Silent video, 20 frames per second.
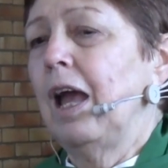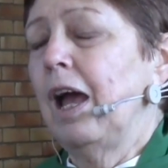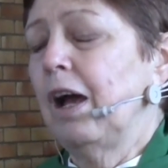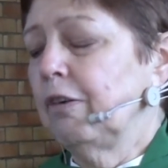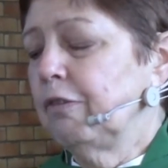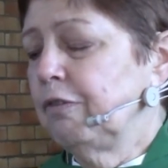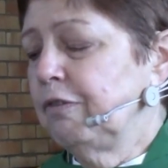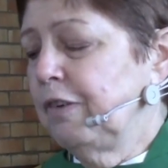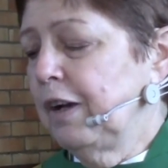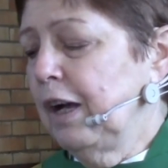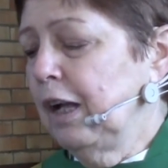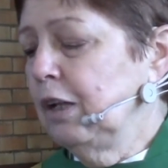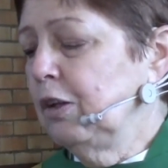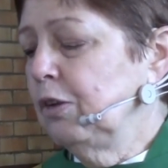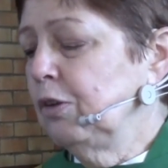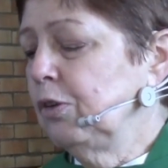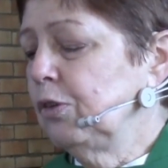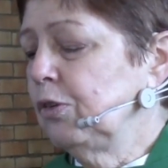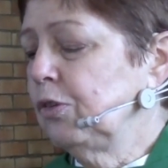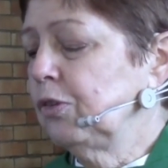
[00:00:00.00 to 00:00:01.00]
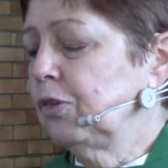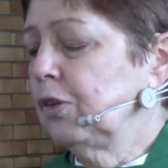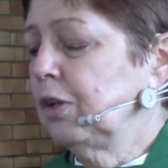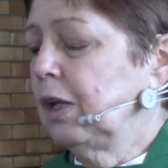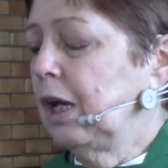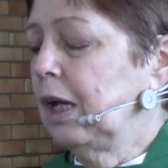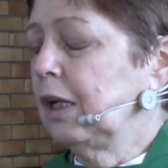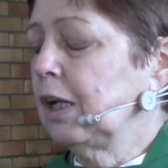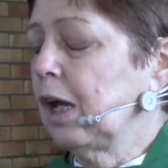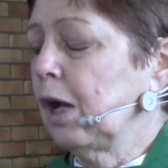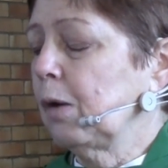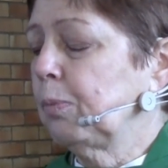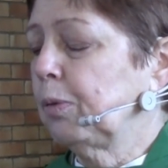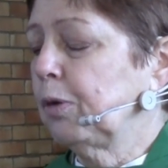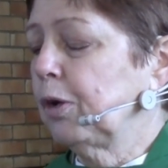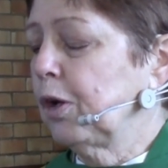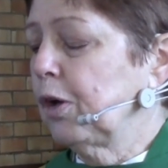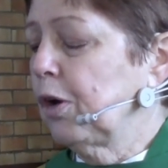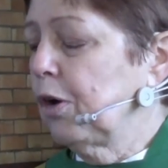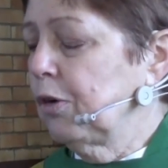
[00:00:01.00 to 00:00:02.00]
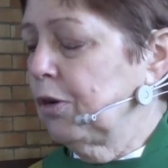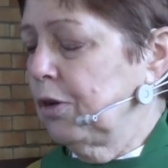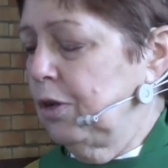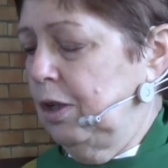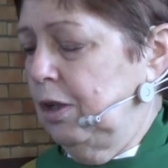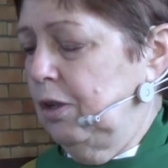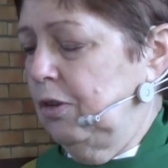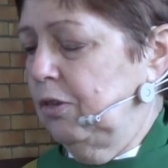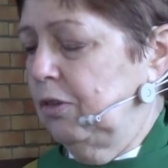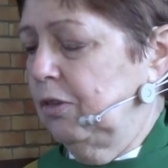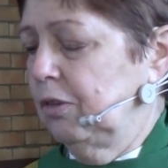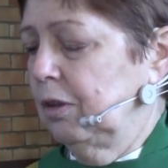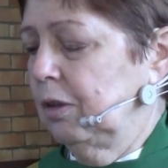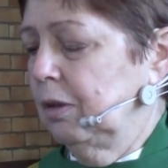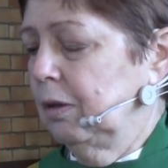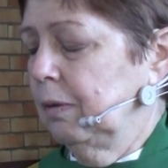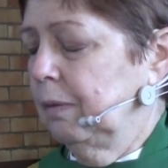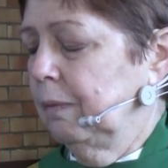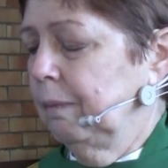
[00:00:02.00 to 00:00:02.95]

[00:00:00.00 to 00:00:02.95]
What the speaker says: our values and our priorities.